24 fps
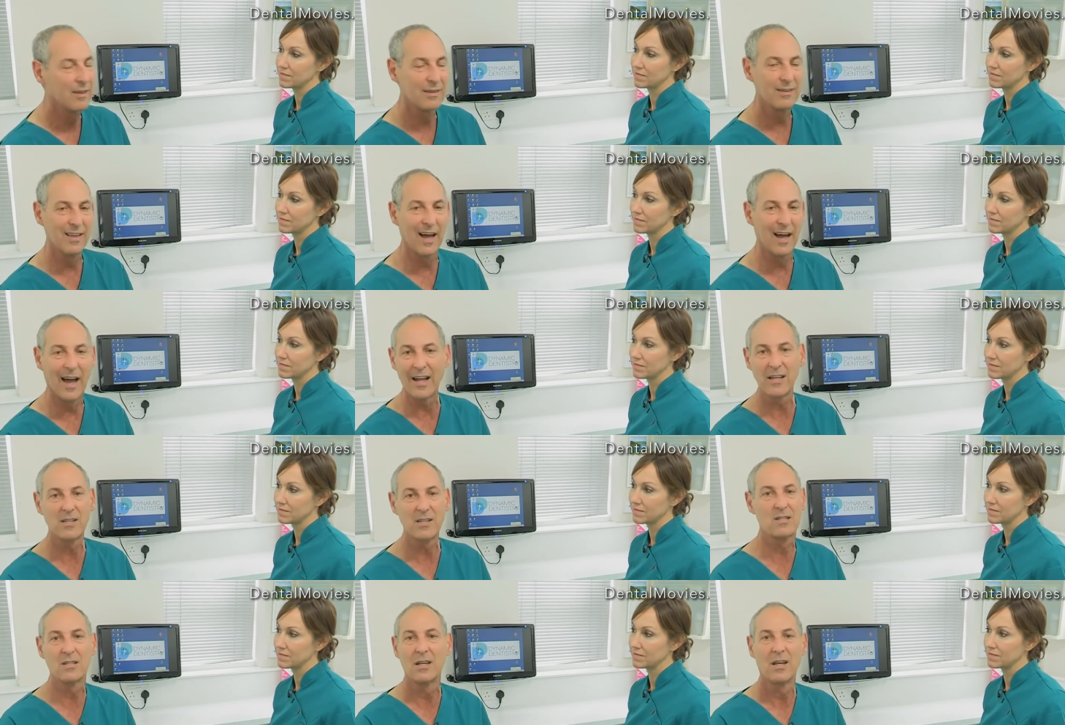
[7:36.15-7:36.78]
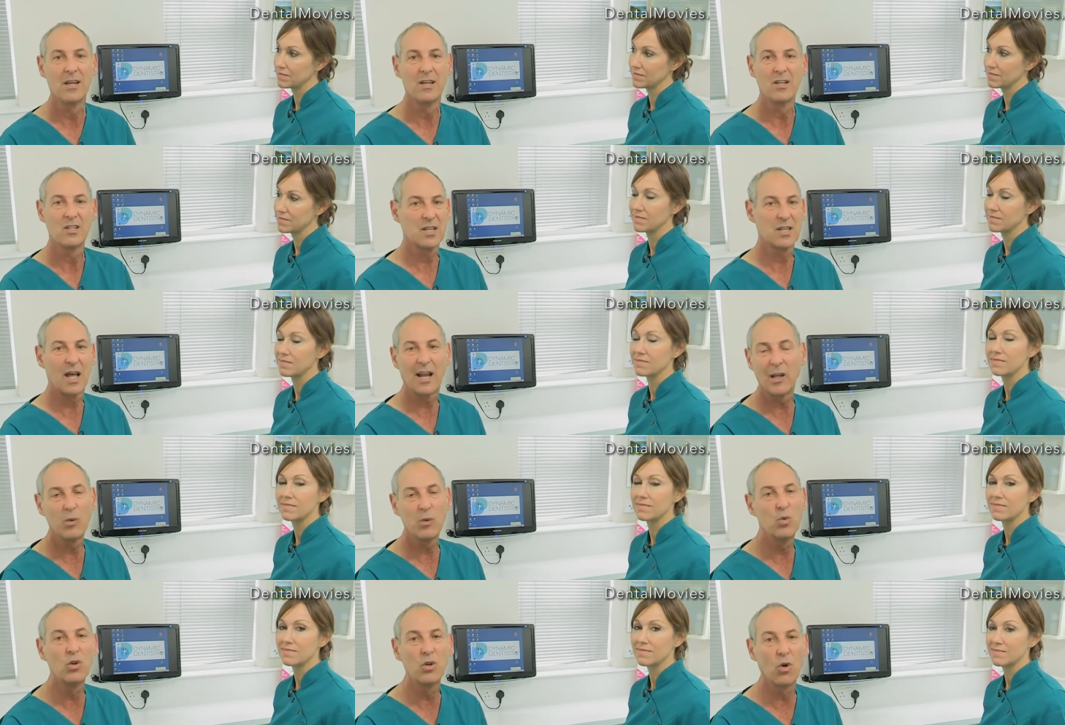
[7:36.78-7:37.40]
Speaker 1: that
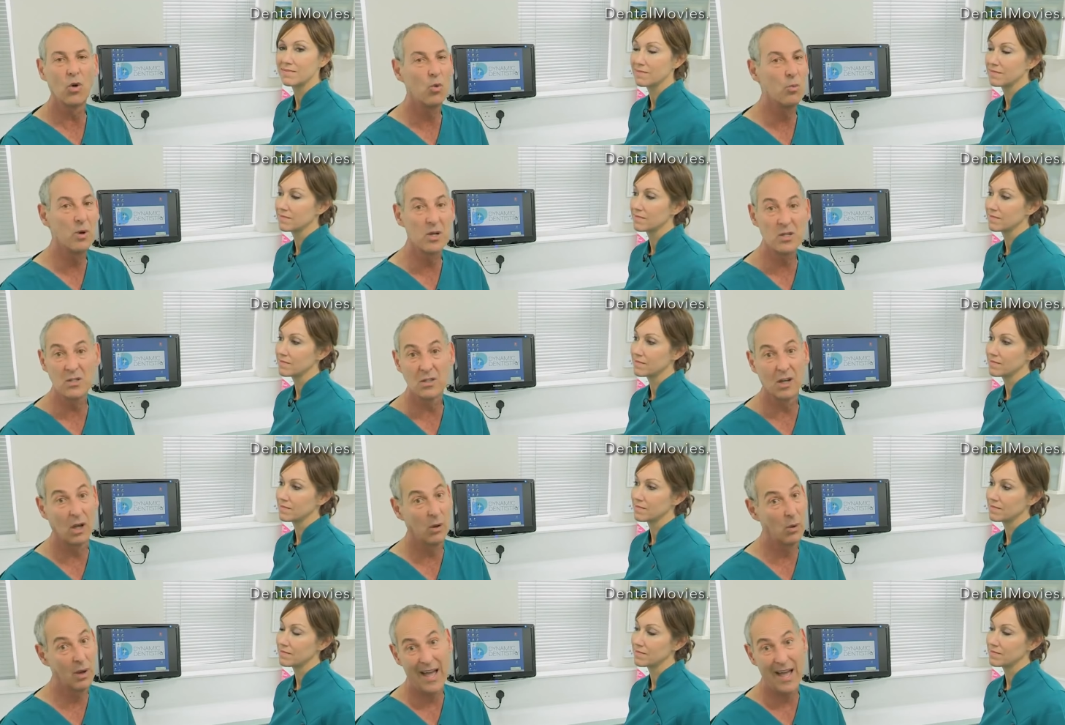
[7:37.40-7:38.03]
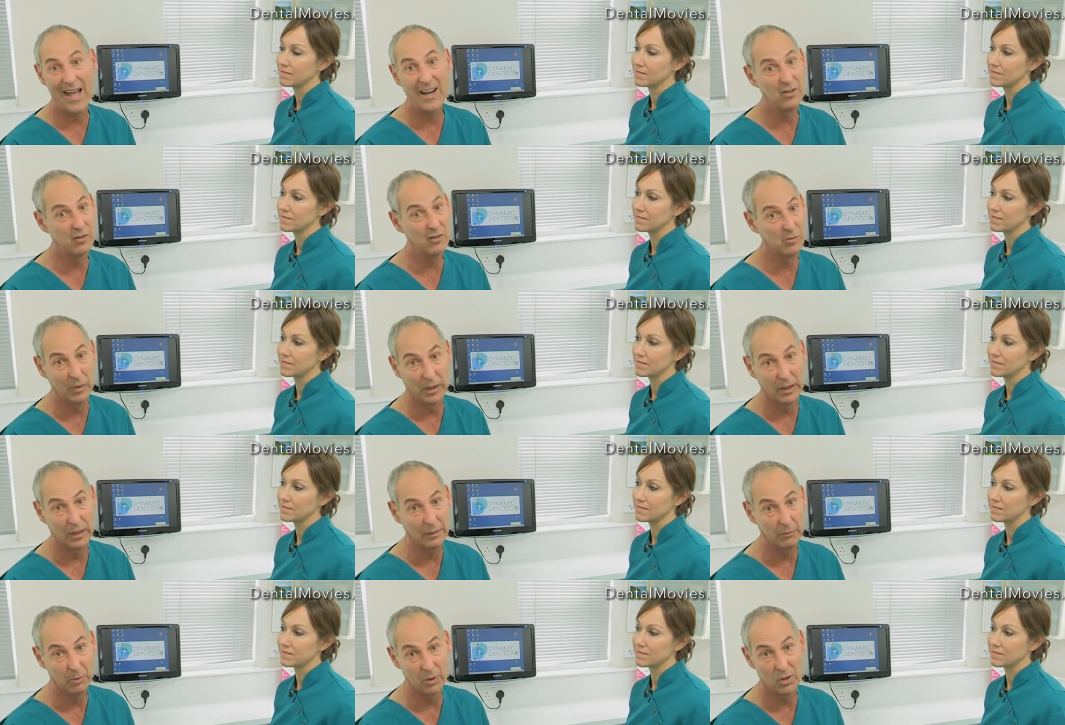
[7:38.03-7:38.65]
Sally will almost know ahead of
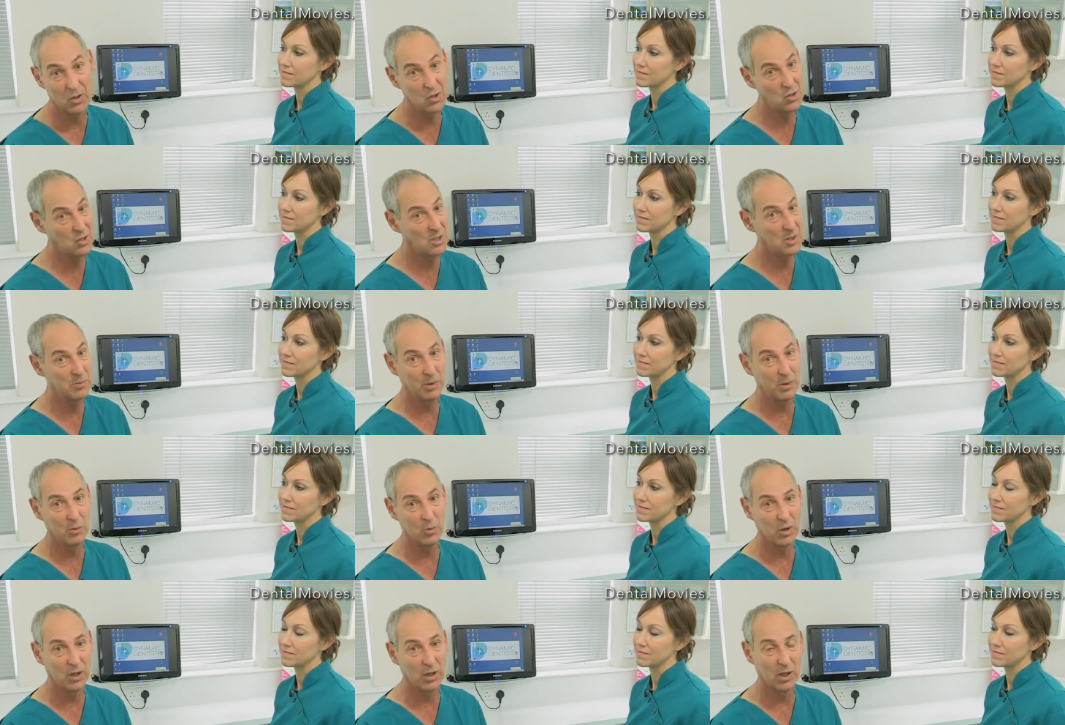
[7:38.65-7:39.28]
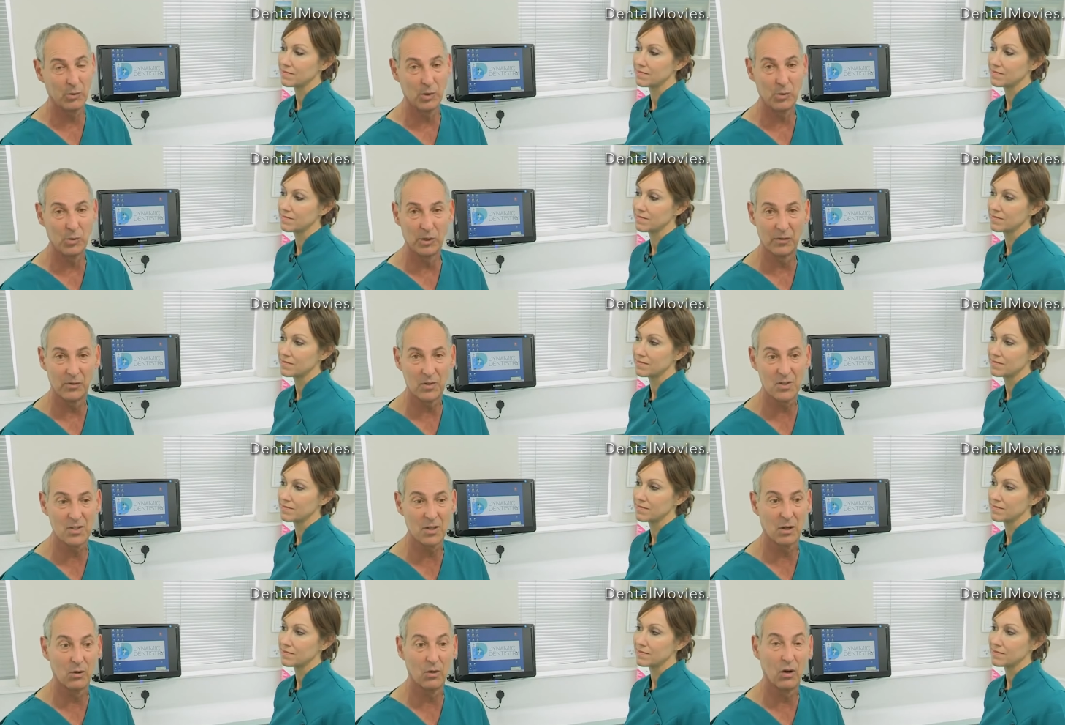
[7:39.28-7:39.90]
me because she's been working with me
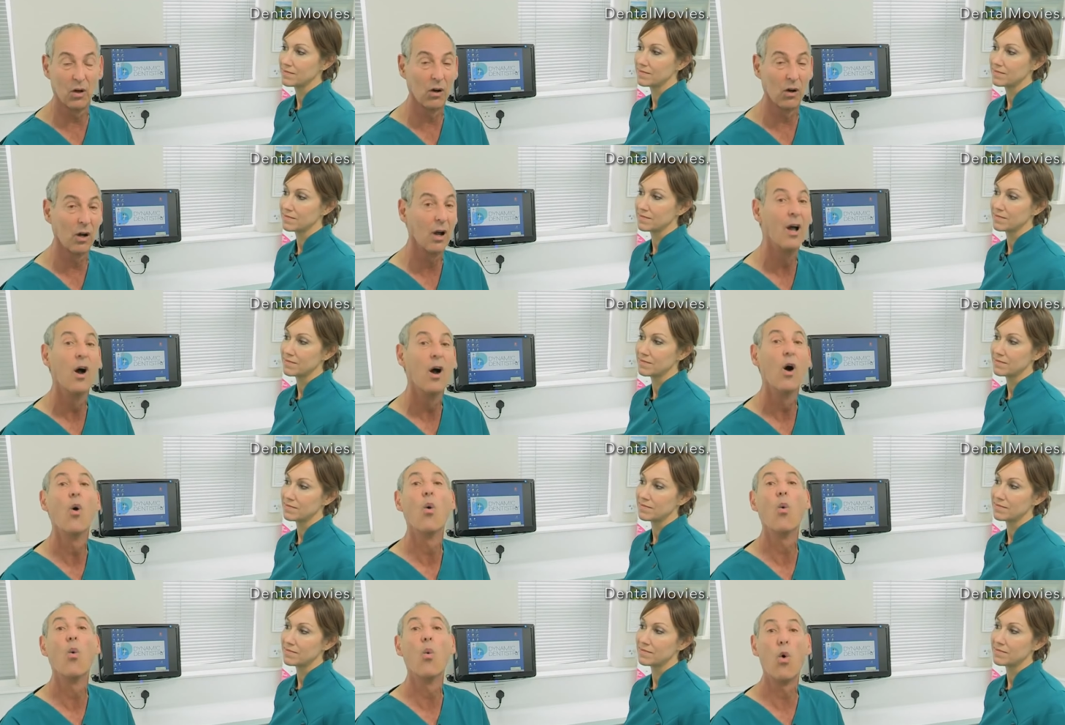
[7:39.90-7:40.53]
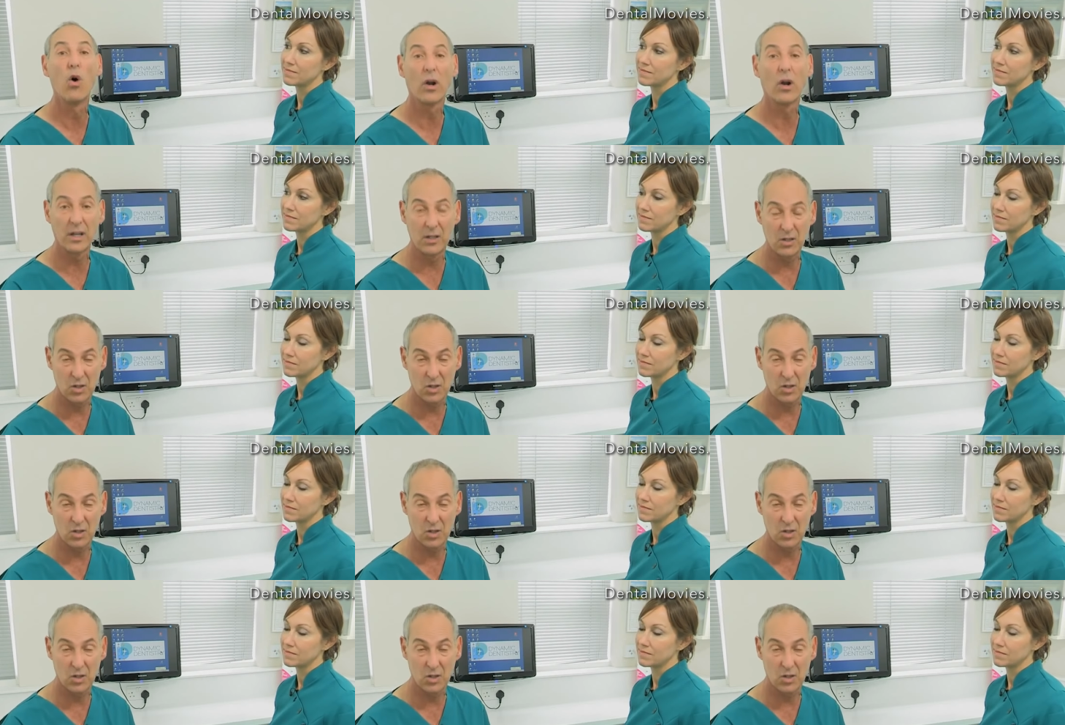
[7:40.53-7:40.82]
for so long what